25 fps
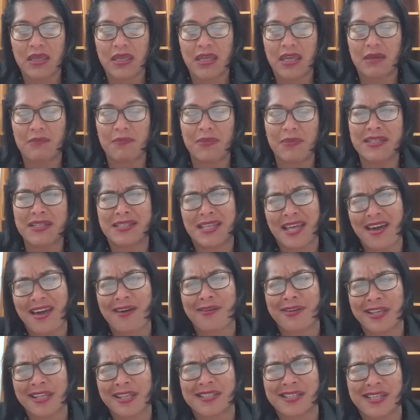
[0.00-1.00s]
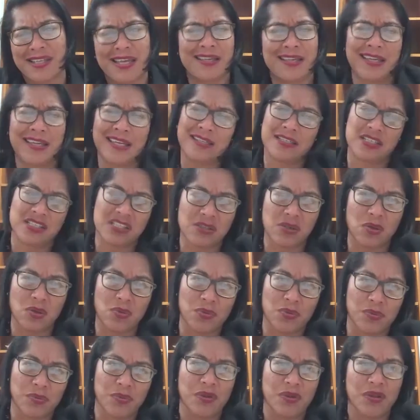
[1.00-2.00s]
It means that our kids can get to
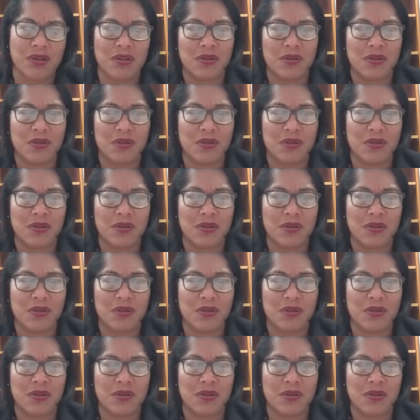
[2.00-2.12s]
school,